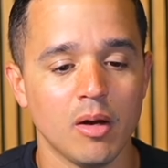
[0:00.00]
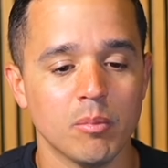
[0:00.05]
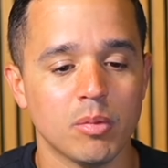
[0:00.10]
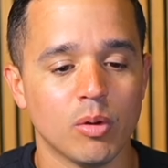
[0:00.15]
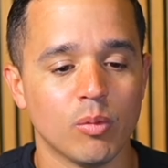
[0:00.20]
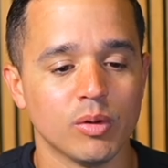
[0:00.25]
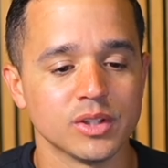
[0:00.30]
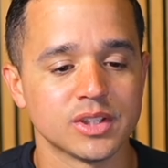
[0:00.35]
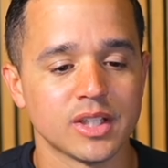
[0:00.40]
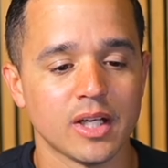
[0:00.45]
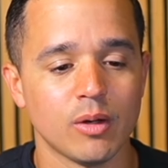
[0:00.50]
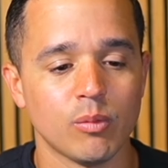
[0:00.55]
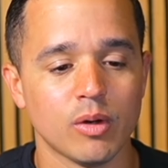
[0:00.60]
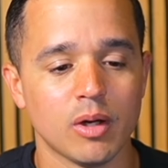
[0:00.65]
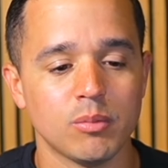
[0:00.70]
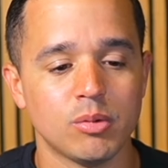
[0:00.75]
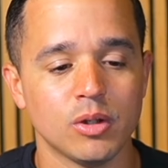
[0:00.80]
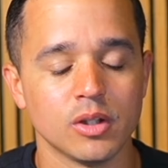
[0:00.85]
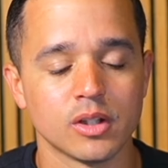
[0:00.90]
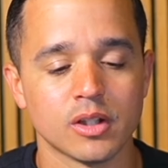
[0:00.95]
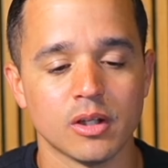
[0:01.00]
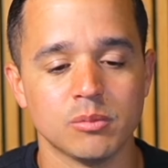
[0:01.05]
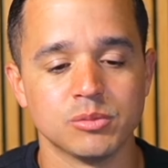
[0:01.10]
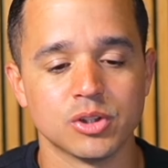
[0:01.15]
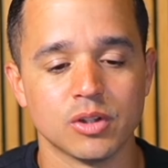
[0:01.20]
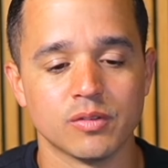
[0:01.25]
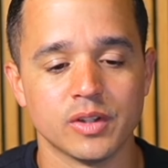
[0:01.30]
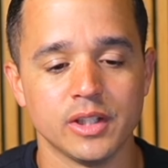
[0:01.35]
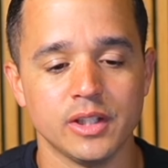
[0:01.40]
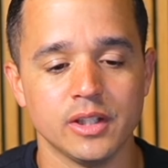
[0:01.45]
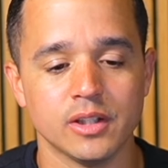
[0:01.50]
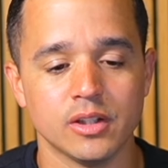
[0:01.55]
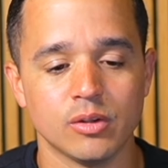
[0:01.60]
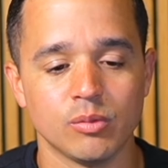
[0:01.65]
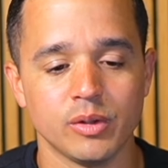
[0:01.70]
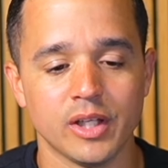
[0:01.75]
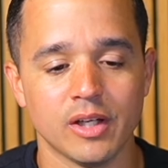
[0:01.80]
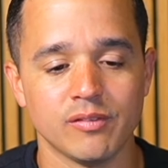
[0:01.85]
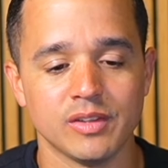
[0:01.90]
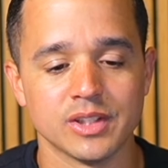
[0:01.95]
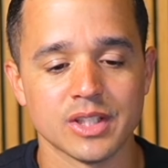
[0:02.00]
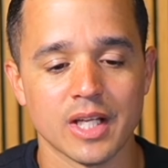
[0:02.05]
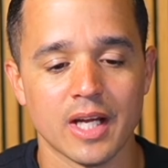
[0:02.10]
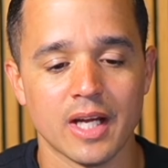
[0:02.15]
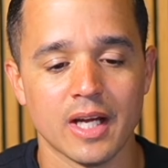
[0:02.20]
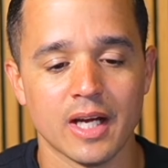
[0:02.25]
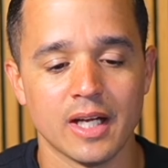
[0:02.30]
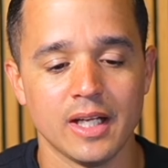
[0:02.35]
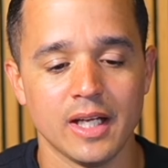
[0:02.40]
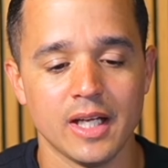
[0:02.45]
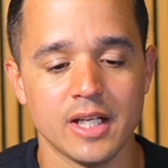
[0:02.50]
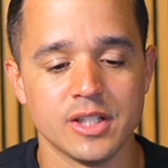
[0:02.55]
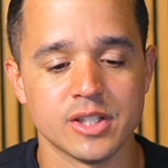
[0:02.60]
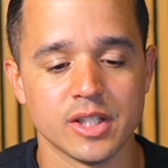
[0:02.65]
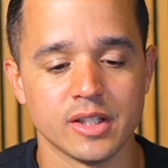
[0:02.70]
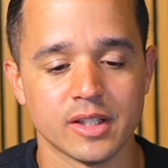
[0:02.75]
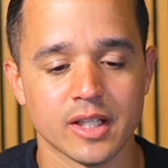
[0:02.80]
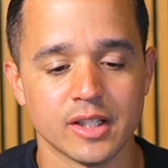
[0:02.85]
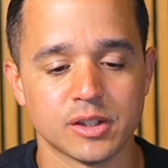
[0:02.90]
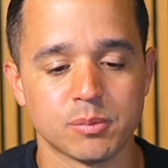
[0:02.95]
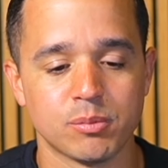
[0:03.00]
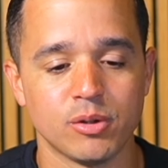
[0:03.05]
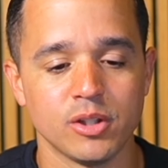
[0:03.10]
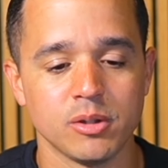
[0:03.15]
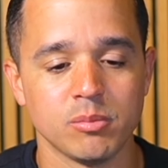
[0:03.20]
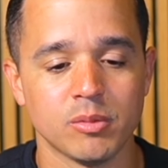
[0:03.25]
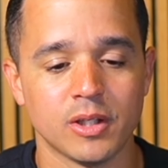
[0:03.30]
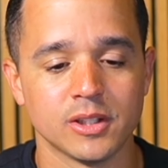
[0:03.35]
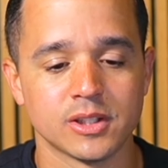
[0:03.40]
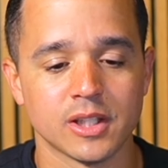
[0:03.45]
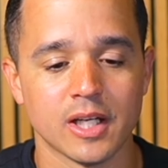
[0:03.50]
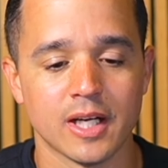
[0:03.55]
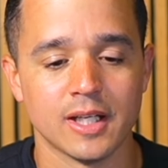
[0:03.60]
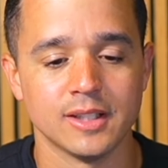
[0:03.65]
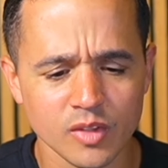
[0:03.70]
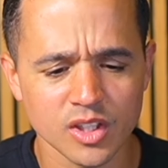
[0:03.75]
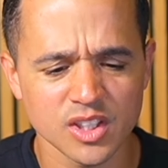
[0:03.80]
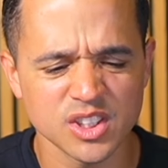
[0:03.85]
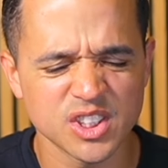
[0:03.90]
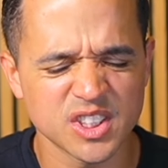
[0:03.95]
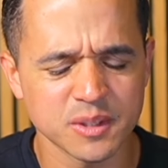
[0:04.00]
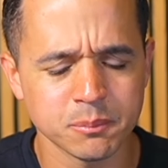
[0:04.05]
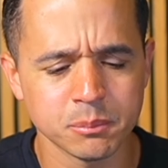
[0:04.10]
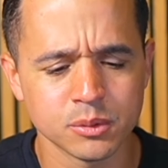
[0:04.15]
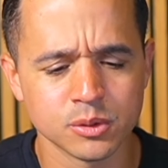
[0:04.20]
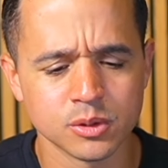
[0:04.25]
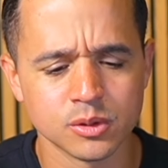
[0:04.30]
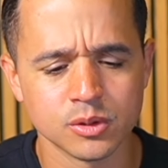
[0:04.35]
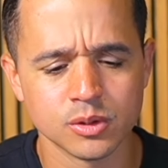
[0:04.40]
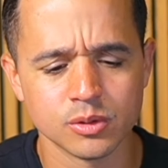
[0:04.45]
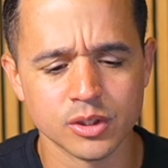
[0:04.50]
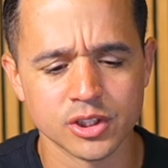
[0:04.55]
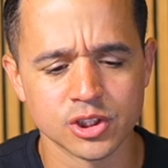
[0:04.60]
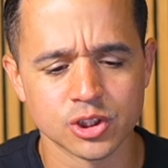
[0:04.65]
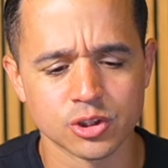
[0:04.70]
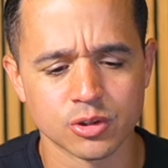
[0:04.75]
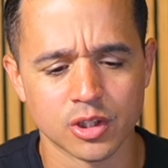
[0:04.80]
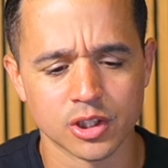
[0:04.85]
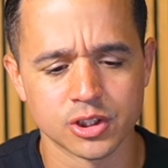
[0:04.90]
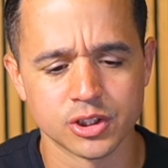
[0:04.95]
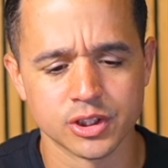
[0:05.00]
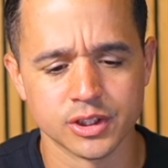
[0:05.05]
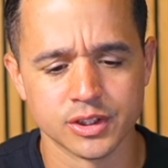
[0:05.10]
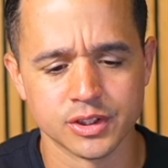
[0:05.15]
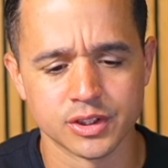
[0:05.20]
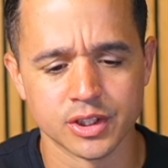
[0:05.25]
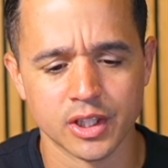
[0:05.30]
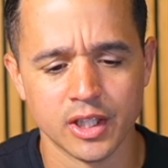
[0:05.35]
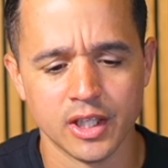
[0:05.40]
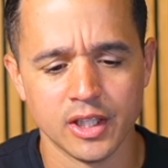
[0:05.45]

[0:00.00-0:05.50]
But once that webhook comes over here, we have this AI agent that's pretty much has simple instructions